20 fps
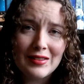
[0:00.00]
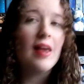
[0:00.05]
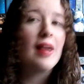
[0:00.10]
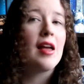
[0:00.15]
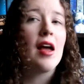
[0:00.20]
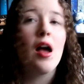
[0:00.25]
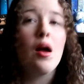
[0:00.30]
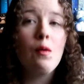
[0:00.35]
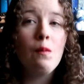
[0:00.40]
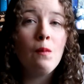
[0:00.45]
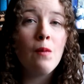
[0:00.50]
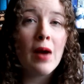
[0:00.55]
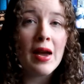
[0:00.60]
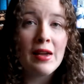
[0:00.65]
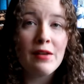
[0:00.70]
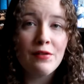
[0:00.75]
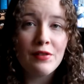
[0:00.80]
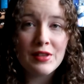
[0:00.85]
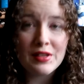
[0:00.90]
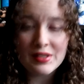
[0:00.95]
I can't
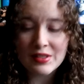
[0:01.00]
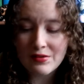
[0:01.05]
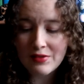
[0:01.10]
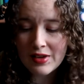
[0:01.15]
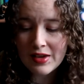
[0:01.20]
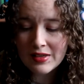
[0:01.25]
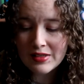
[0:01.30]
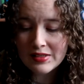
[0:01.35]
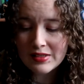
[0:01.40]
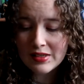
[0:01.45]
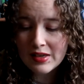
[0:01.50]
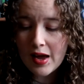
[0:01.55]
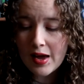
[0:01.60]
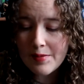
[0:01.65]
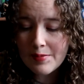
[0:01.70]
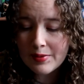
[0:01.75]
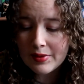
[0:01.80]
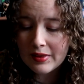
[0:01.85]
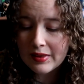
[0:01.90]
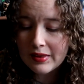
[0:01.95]
wait for this event.
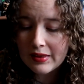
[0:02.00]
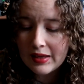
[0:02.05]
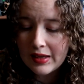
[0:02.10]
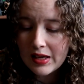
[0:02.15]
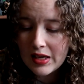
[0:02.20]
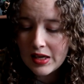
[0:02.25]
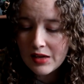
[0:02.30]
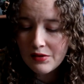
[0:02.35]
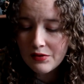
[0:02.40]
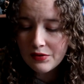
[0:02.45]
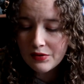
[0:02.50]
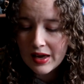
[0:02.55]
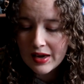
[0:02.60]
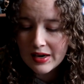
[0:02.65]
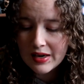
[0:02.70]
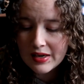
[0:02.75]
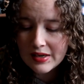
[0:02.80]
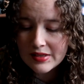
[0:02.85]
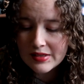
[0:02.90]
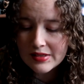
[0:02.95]
I believe
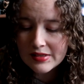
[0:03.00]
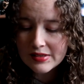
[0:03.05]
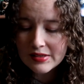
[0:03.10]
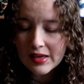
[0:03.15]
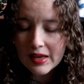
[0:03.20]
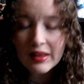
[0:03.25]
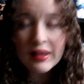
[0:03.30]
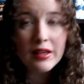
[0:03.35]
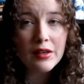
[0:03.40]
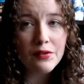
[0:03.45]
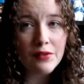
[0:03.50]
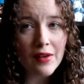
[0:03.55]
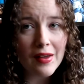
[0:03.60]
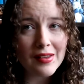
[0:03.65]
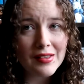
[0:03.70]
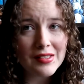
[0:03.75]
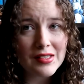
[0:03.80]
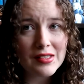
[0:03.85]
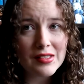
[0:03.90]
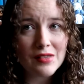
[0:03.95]
that it's selling
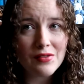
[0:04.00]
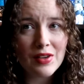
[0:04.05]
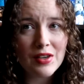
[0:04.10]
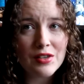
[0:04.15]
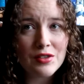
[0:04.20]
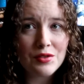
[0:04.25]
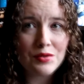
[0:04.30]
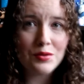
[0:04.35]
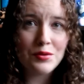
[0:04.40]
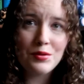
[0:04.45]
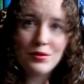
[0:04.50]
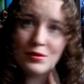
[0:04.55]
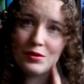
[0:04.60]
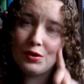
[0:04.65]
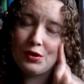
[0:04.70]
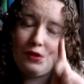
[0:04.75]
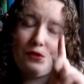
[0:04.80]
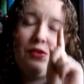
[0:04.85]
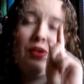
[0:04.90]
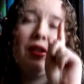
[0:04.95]
fast, this event too,
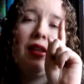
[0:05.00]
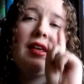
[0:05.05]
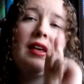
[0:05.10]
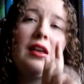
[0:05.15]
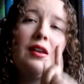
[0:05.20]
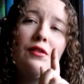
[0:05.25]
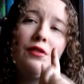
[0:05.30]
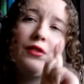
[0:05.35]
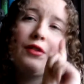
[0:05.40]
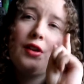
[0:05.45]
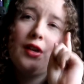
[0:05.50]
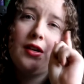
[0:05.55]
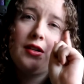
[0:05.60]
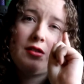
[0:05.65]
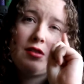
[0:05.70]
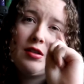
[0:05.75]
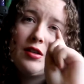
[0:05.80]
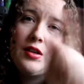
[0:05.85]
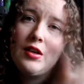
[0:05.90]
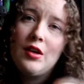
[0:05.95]
so if you're keen for
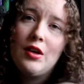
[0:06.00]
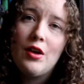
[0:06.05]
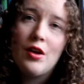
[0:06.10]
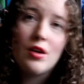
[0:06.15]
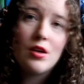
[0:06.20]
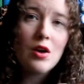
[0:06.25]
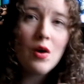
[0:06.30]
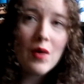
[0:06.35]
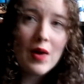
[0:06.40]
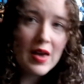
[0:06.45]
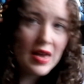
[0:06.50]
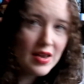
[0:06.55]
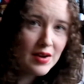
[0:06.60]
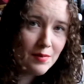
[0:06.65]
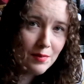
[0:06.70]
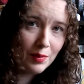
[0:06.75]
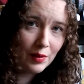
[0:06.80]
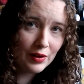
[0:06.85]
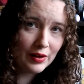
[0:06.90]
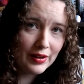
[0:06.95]
it, go ahead
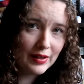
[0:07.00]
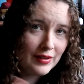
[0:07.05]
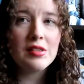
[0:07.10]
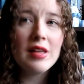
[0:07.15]
and book it.